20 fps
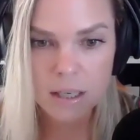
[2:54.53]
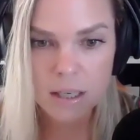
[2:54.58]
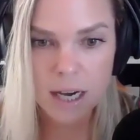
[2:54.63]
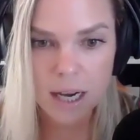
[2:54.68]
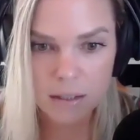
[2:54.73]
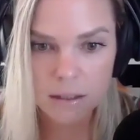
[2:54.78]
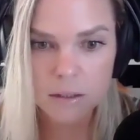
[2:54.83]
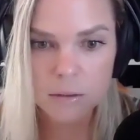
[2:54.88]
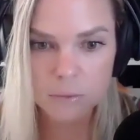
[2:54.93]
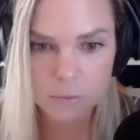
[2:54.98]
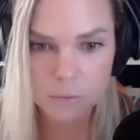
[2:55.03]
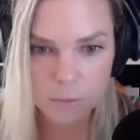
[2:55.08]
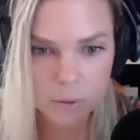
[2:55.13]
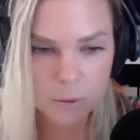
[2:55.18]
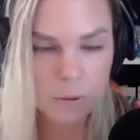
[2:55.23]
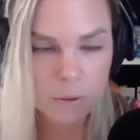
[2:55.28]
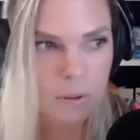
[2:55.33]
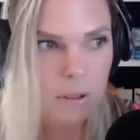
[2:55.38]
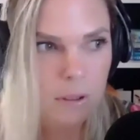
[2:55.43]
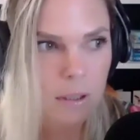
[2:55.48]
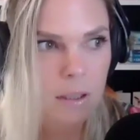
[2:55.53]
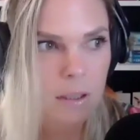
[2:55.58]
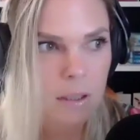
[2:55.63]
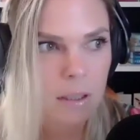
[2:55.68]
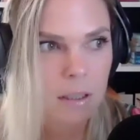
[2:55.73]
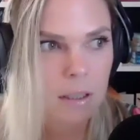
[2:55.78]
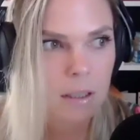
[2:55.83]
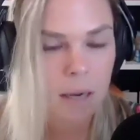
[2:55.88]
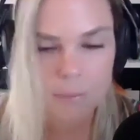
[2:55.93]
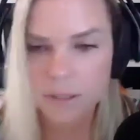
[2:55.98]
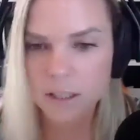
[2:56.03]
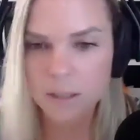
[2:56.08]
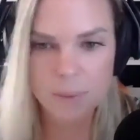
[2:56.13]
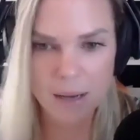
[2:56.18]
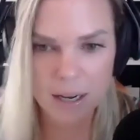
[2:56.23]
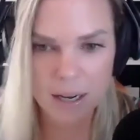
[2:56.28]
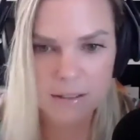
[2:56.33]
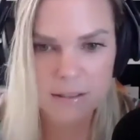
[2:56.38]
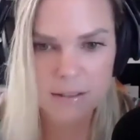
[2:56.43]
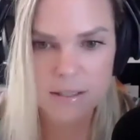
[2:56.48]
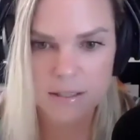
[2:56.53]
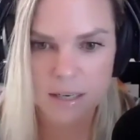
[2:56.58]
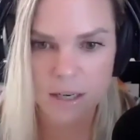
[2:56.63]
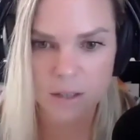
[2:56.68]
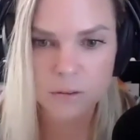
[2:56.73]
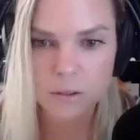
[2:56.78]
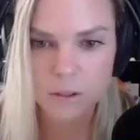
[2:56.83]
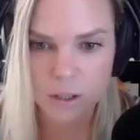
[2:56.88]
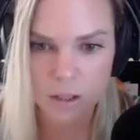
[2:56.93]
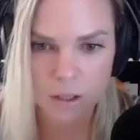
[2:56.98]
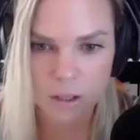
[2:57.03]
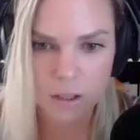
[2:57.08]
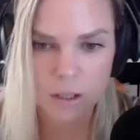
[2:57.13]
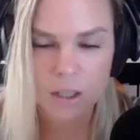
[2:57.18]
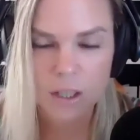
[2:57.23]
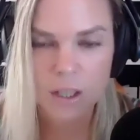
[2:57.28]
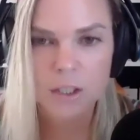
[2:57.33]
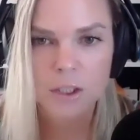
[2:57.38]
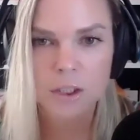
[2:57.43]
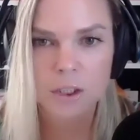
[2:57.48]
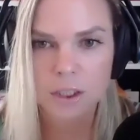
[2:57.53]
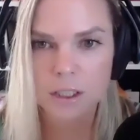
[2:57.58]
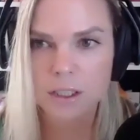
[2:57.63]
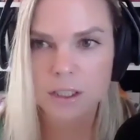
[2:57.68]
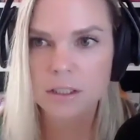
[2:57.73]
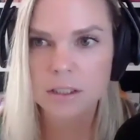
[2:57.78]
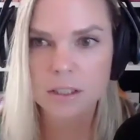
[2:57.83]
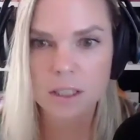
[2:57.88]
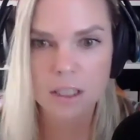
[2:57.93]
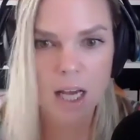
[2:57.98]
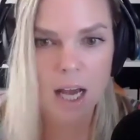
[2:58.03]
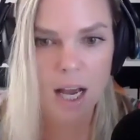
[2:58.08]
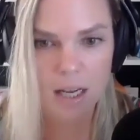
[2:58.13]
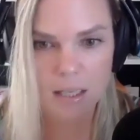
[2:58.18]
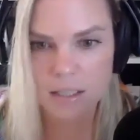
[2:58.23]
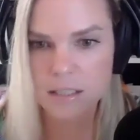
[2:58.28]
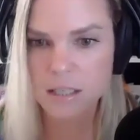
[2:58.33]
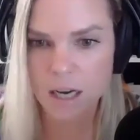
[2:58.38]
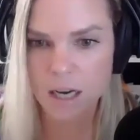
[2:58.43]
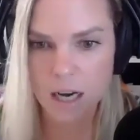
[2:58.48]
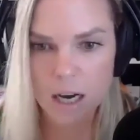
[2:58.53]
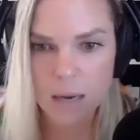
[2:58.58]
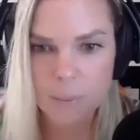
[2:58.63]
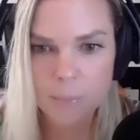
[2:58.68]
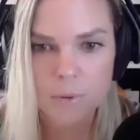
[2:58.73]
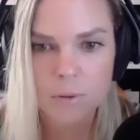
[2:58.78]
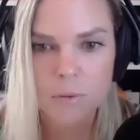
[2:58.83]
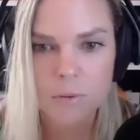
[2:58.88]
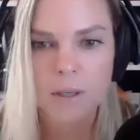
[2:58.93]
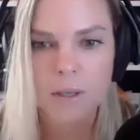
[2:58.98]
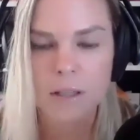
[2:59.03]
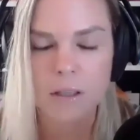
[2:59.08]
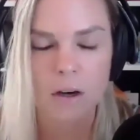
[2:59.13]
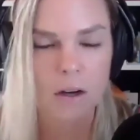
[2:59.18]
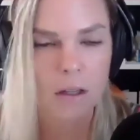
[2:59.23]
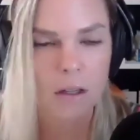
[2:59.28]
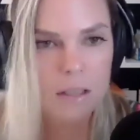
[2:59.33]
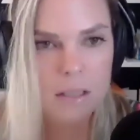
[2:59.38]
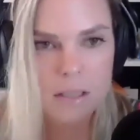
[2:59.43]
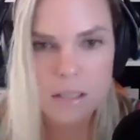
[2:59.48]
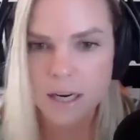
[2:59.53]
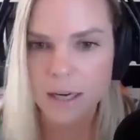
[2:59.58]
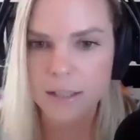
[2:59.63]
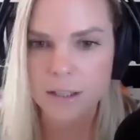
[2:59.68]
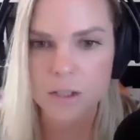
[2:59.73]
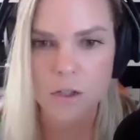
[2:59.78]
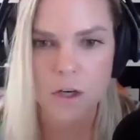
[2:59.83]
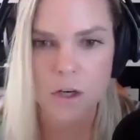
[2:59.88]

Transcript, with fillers: at the root, I'm going to pass this down to her. She is yeah. going to end up with all this diet